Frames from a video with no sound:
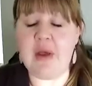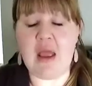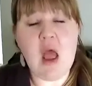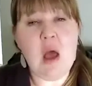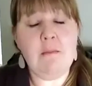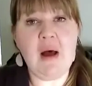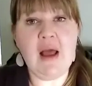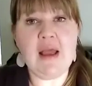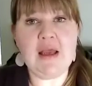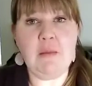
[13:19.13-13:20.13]
But
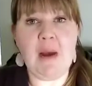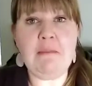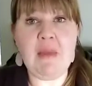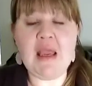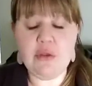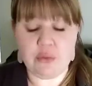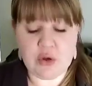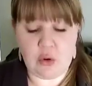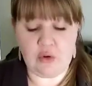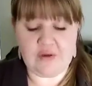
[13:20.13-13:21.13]
my main
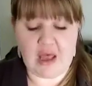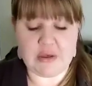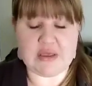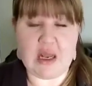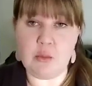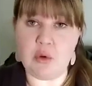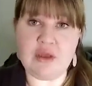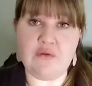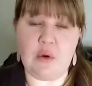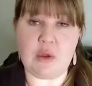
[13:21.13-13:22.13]
three core values that I'm
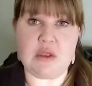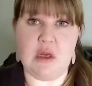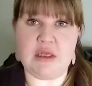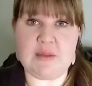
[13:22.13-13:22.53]
really focused on,